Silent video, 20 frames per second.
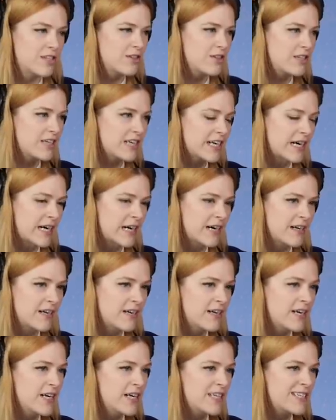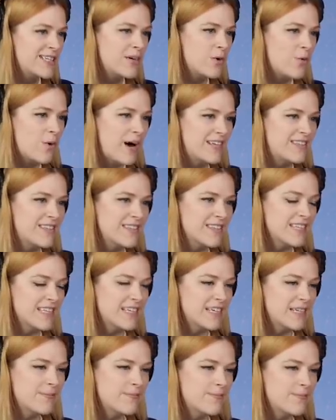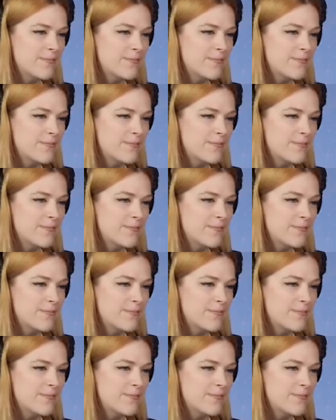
a new year to Wesley.